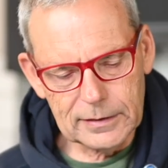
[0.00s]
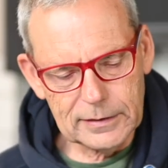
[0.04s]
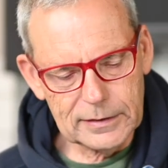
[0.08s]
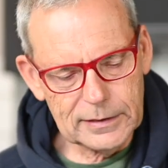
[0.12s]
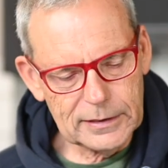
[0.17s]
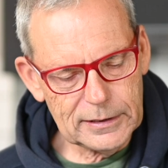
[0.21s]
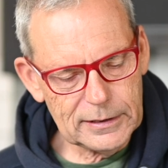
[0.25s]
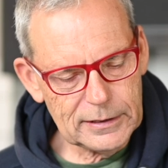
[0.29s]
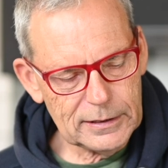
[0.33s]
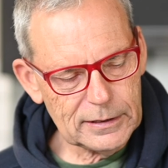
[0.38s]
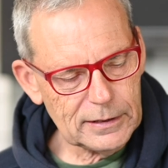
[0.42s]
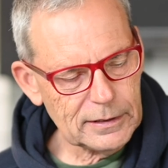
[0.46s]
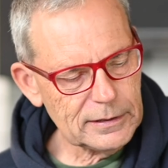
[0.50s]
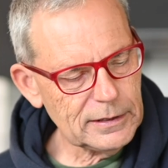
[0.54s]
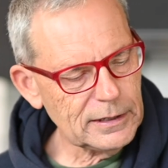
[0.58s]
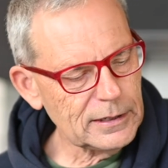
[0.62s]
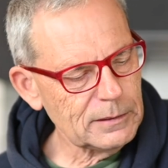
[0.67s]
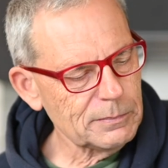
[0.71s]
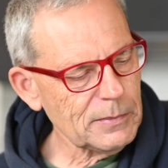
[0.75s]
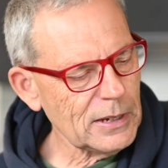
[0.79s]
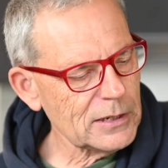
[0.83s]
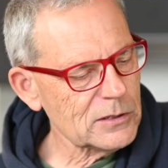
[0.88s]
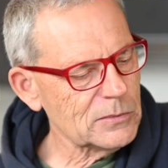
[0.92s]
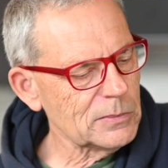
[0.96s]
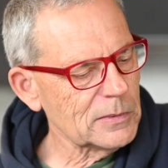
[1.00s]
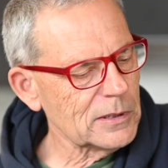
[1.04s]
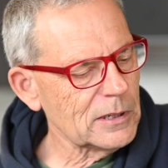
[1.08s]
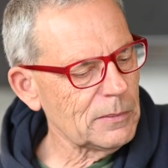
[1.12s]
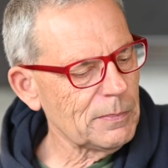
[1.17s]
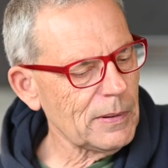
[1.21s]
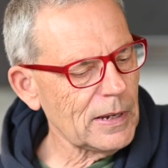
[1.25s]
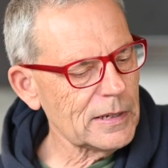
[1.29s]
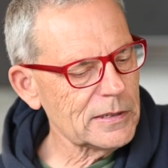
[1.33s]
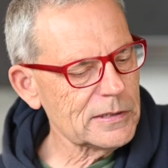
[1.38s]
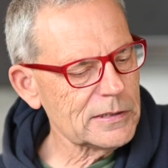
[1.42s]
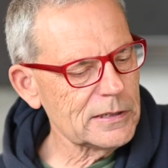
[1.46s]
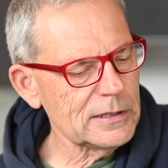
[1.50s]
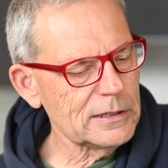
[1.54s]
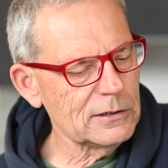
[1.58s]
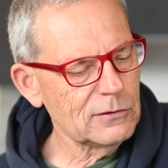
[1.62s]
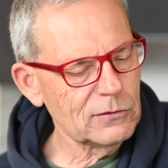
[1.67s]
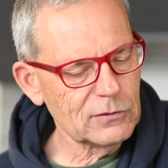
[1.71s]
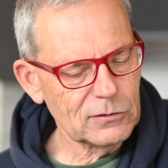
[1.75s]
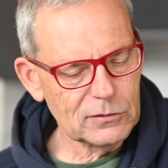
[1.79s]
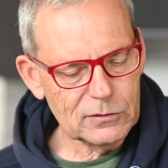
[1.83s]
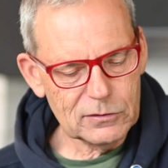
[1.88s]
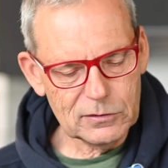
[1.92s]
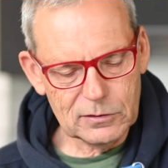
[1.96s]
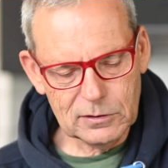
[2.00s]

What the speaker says: The, I think, maximum capacity